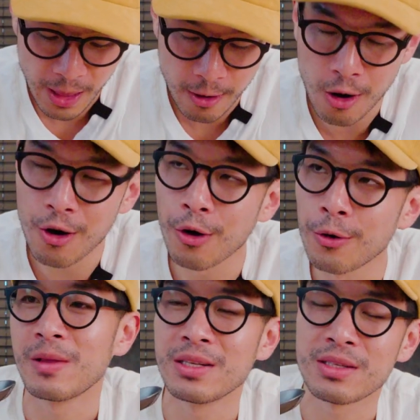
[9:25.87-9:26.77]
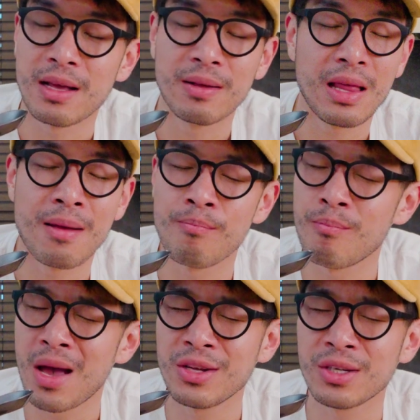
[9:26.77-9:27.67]
Oh, it's that
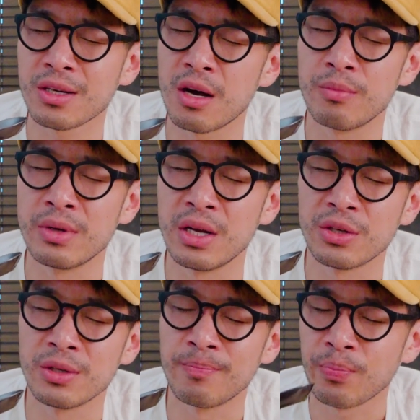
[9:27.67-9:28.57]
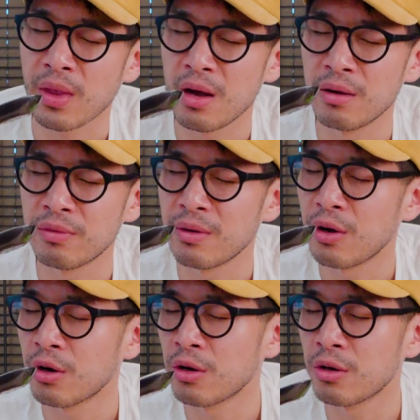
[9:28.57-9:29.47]
magic combination of
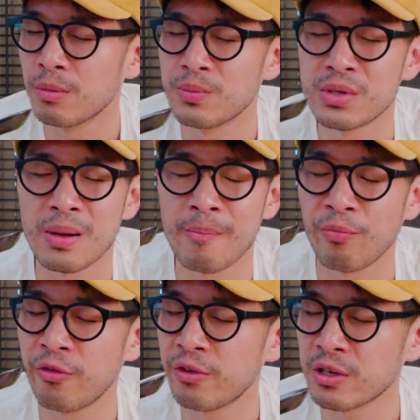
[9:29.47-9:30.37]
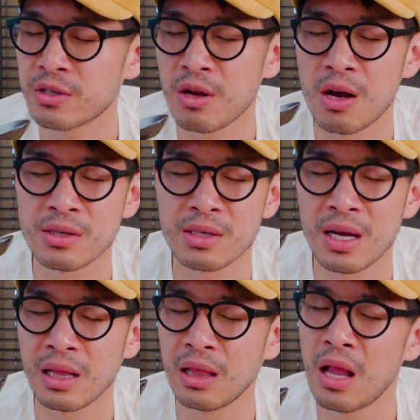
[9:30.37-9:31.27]
herbs and fish sauce
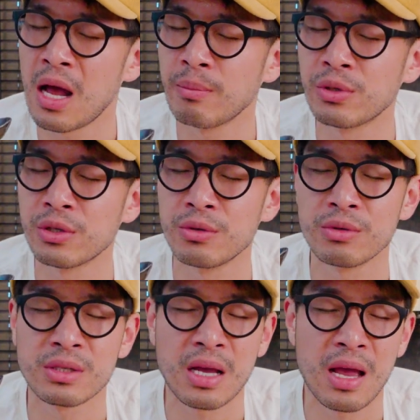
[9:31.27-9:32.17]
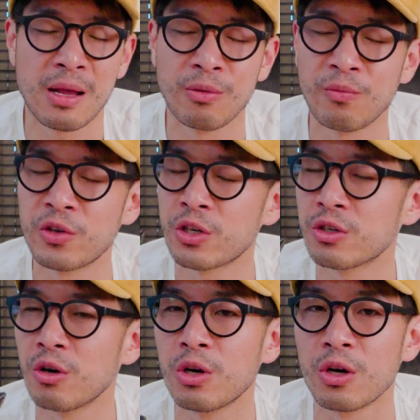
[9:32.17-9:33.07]
and lime juice and
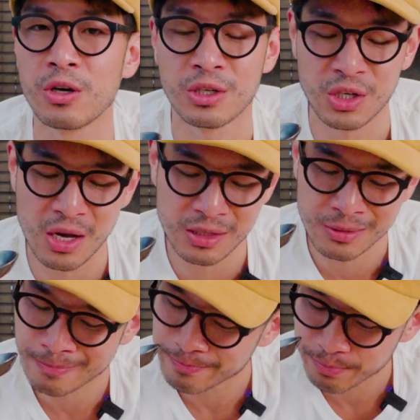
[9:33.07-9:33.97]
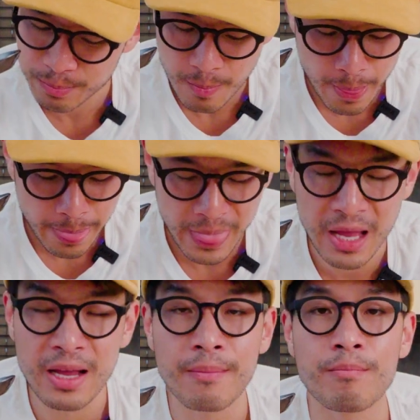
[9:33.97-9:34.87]
sugar. Just,
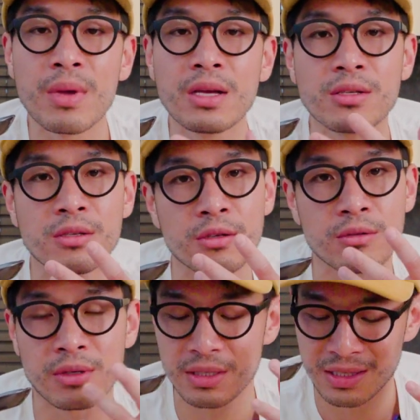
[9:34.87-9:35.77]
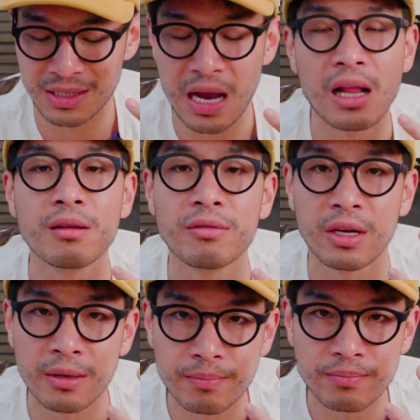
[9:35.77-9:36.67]
it makes you
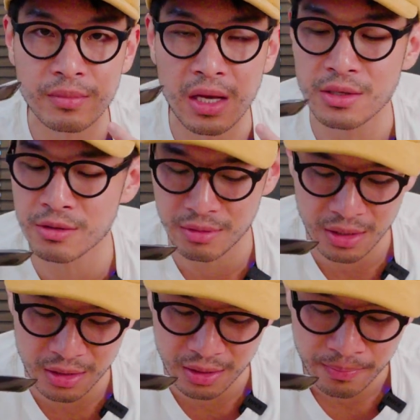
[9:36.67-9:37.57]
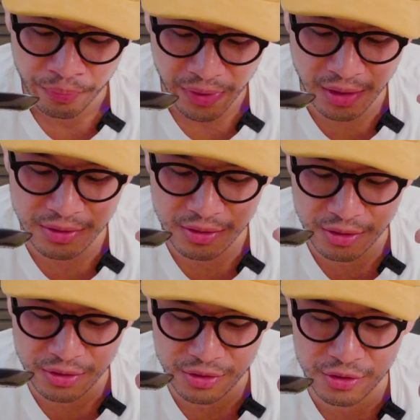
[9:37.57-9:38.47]
salivate as you eat it. It's
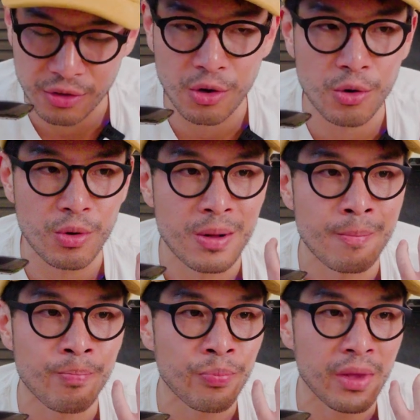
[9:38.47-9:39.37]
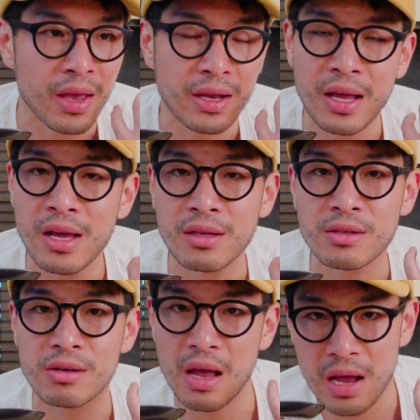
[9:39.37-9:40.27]
just so, it
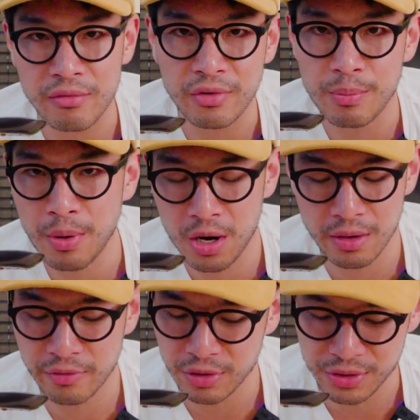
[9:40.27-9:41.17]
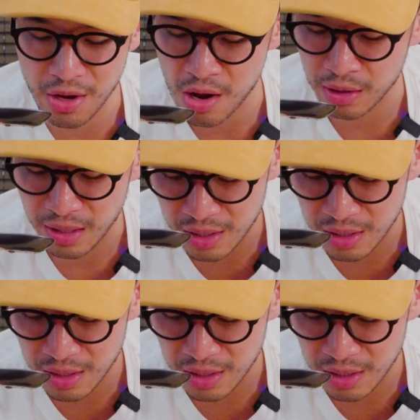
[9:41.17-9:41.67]
hits every part of your tongue